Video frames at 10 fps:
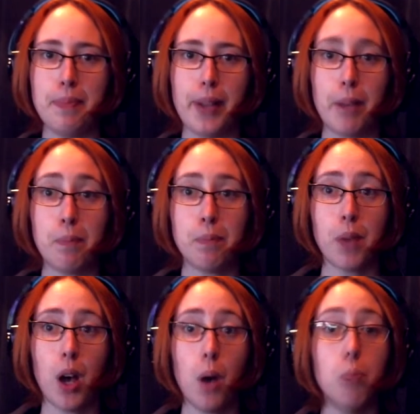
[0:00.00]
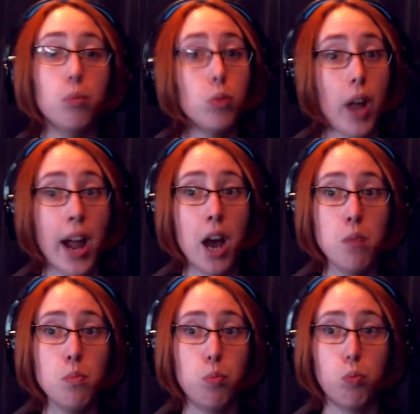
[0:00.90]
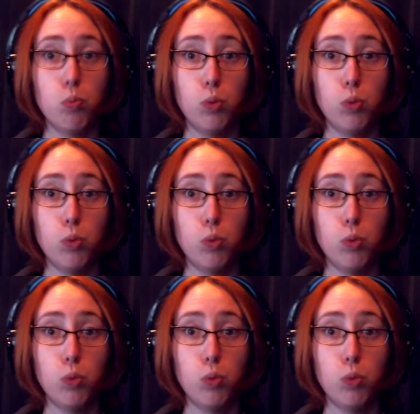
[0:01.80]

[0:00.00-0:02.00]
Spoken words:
yeah. Am